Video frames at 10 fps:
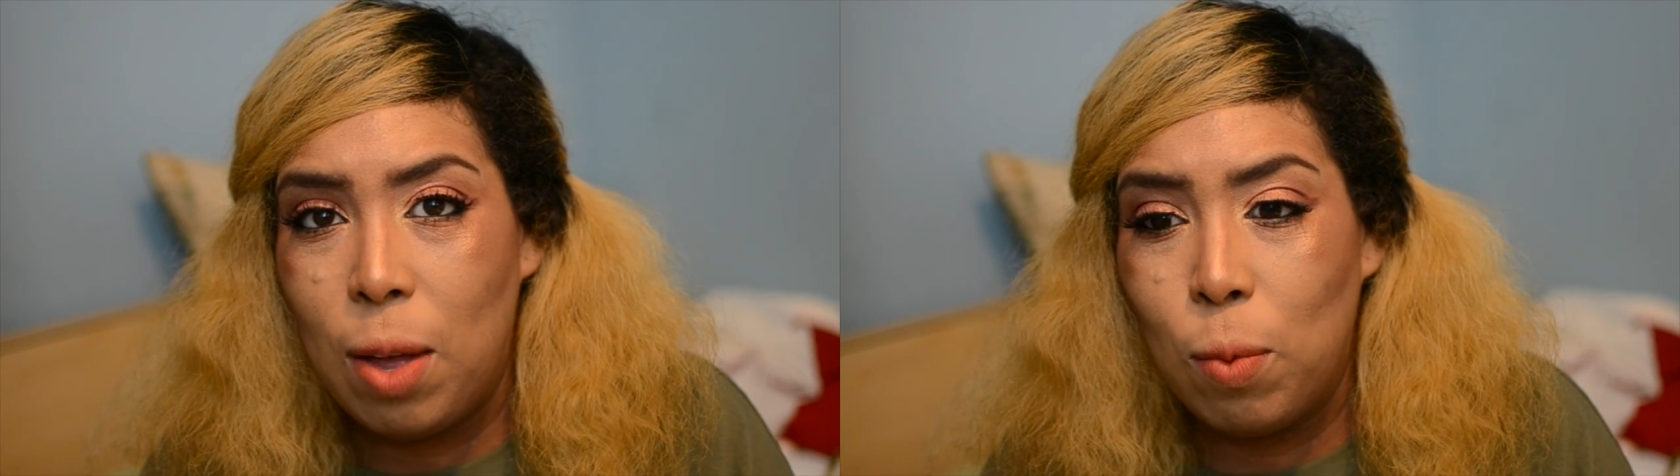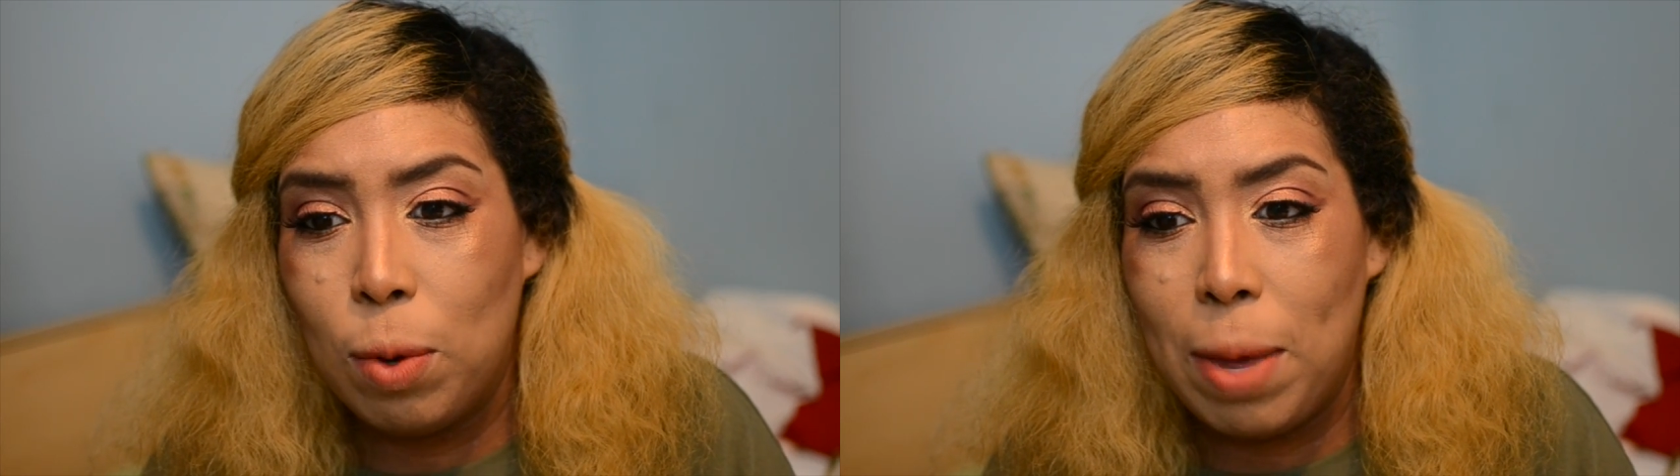
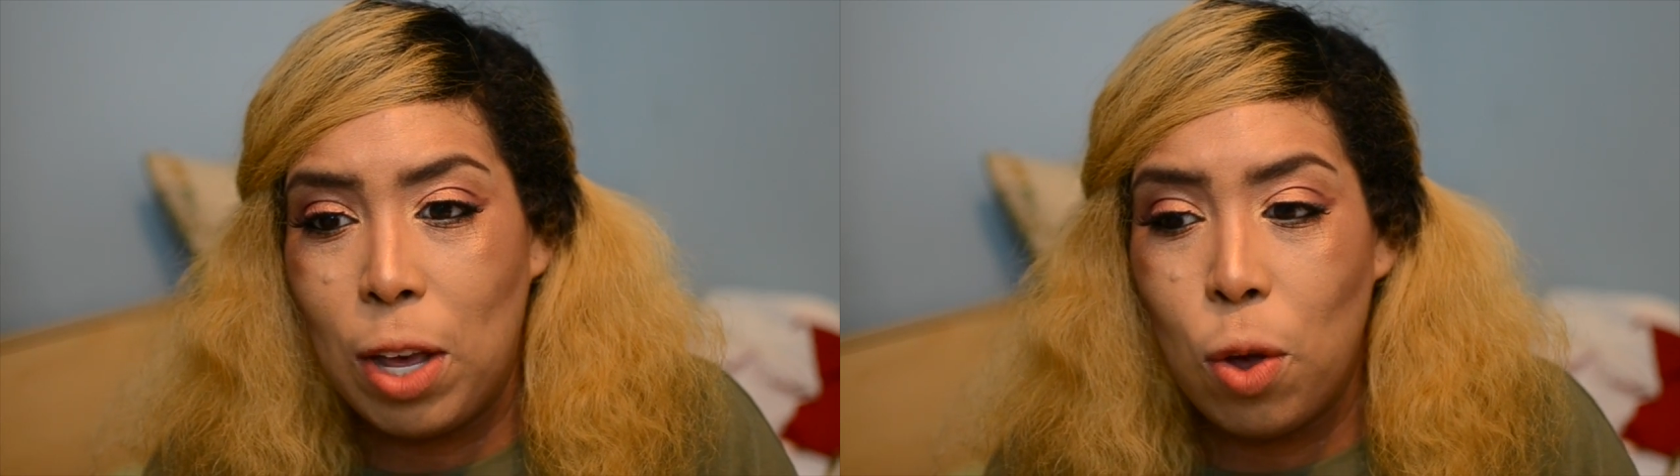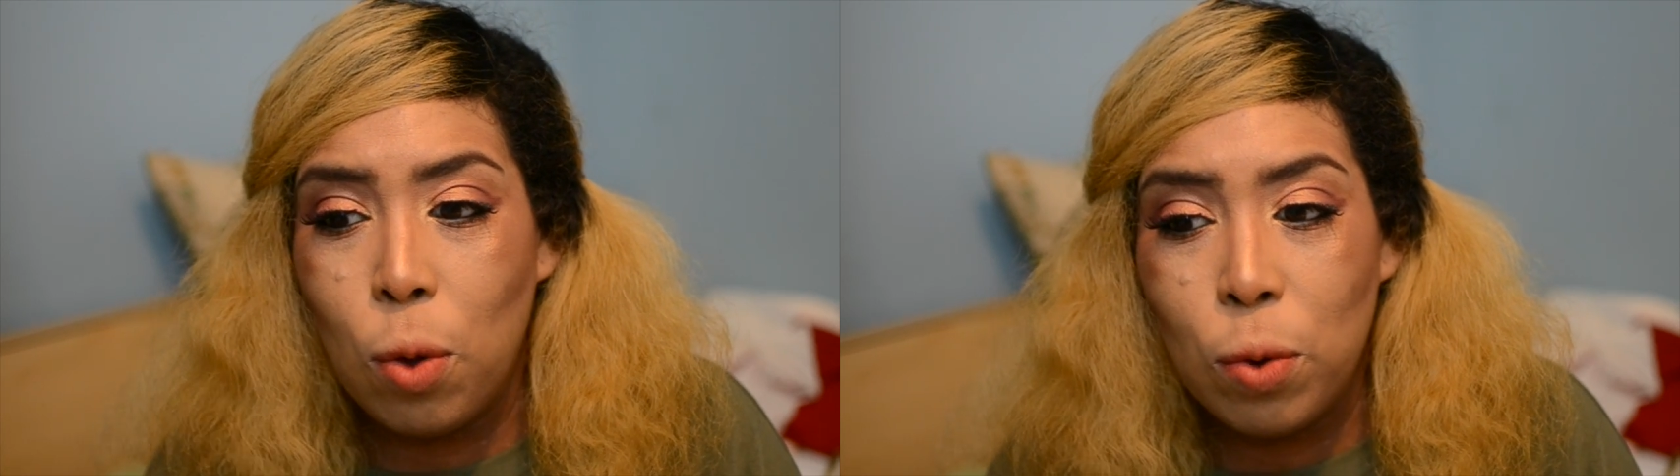one of my
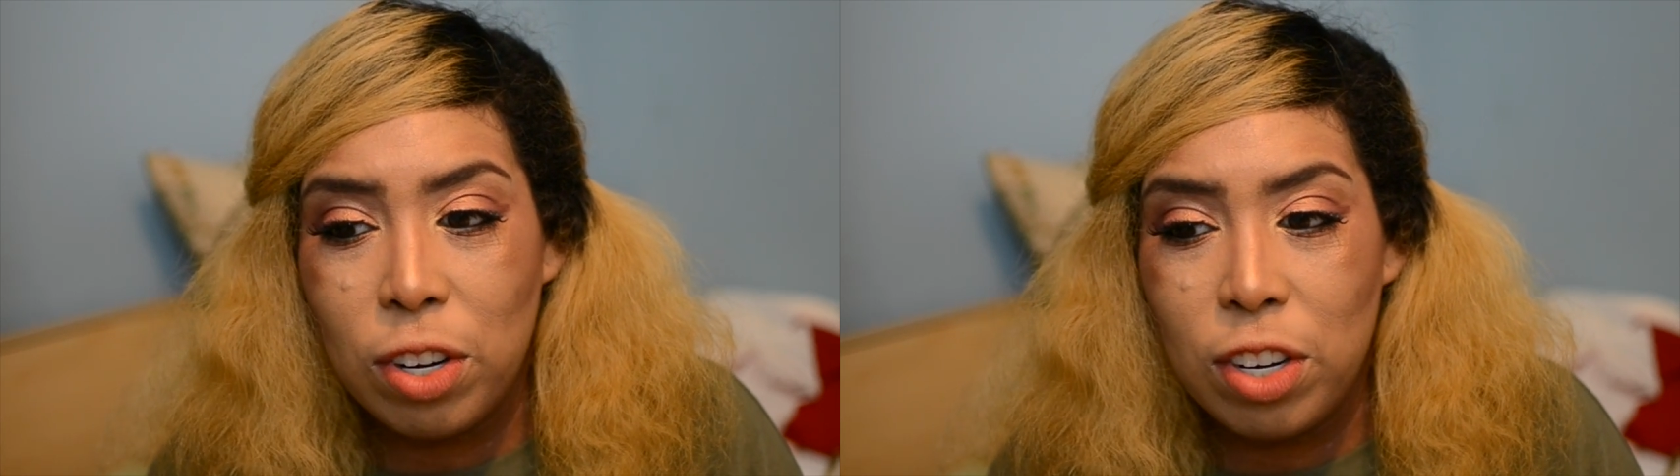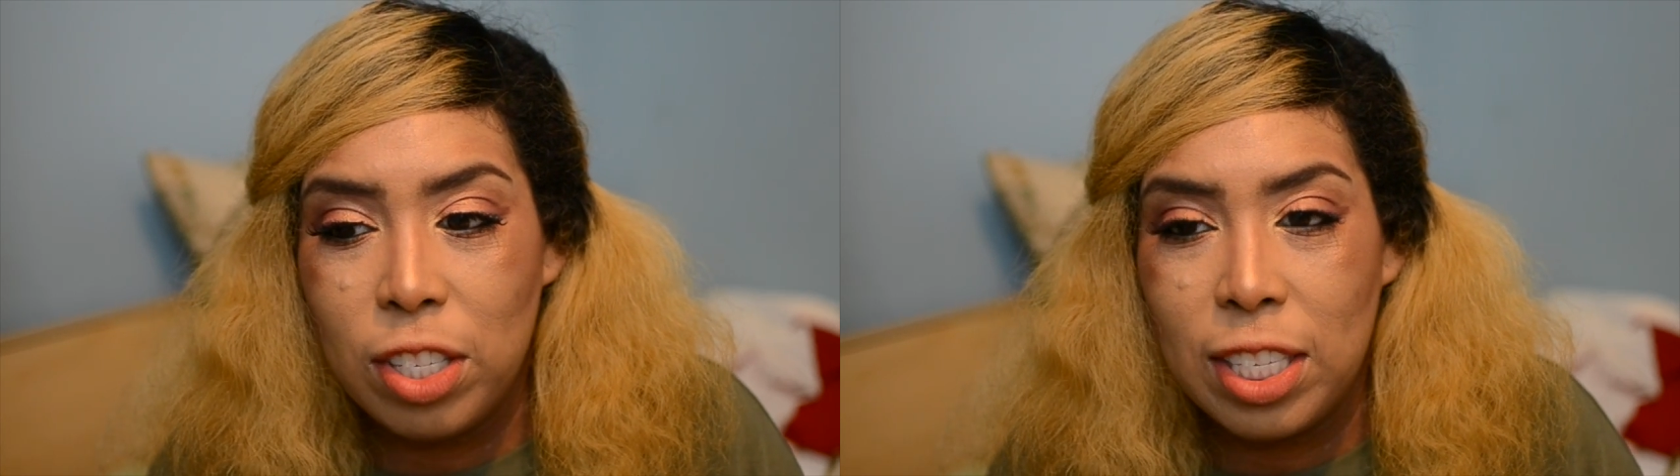
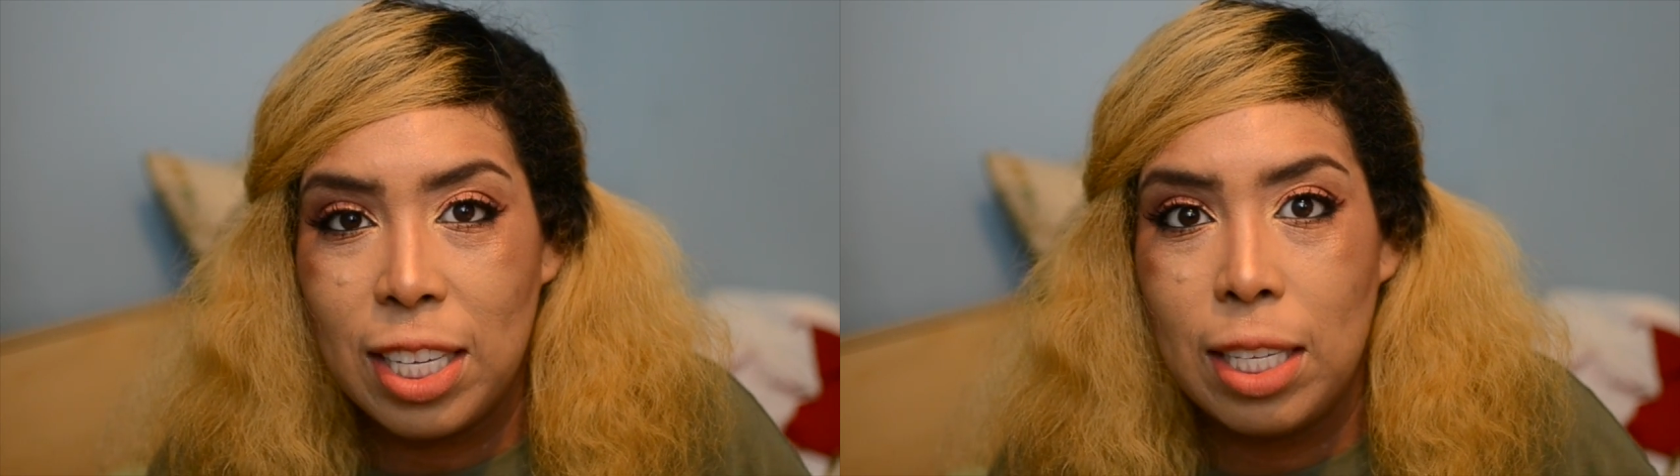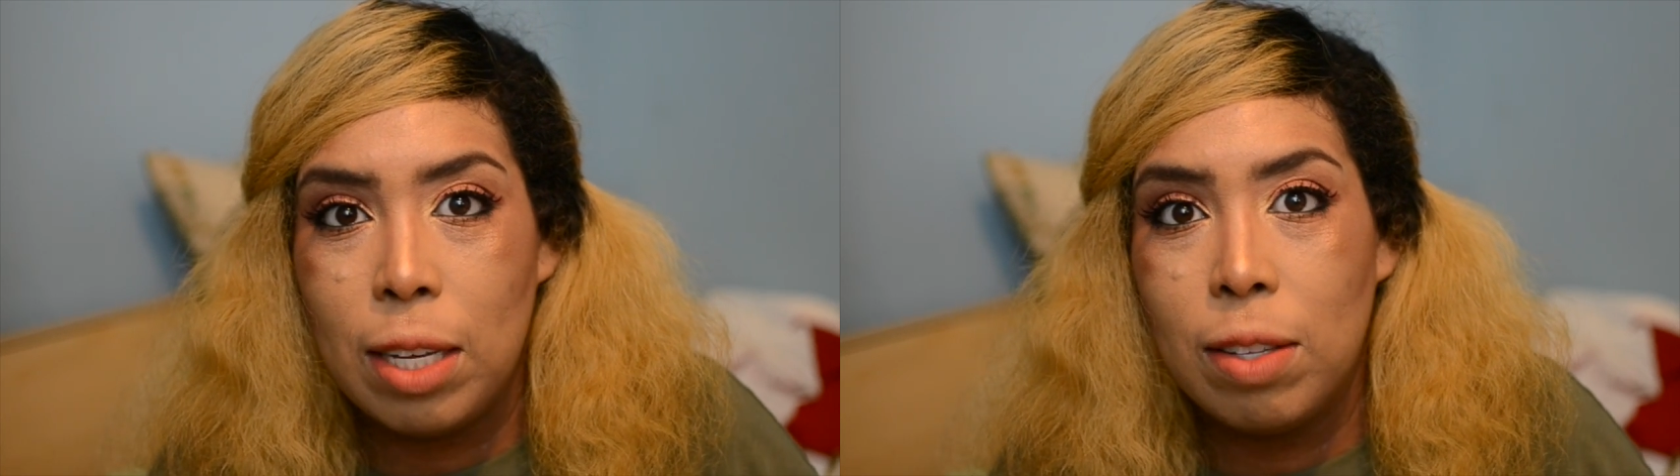coworkers
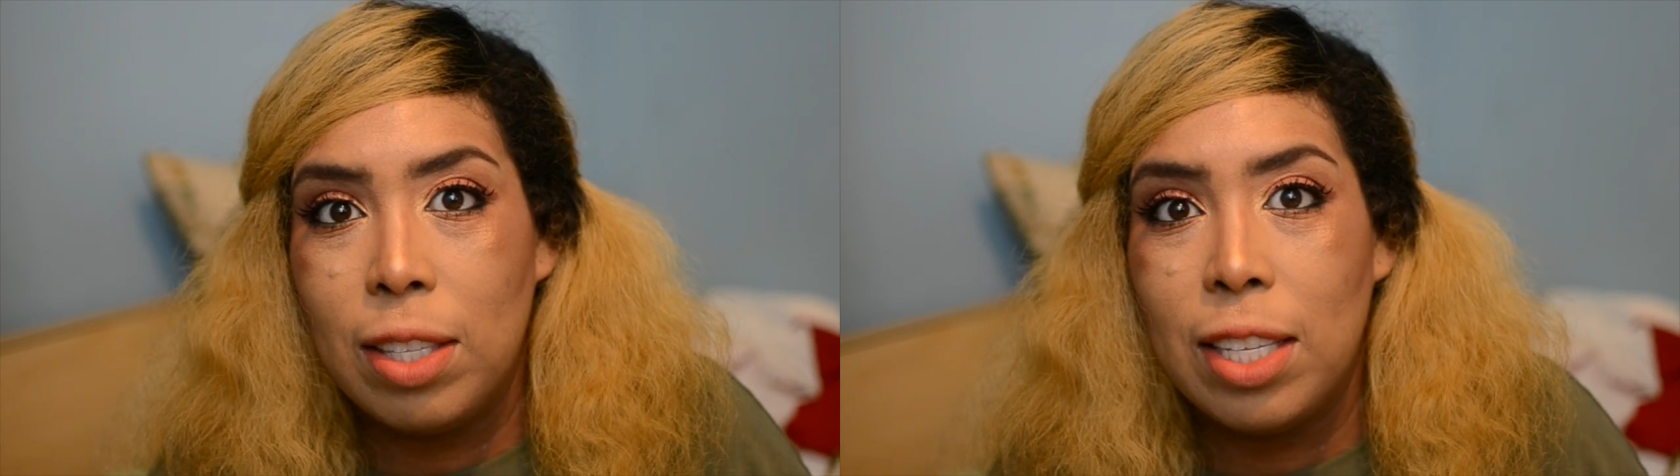because it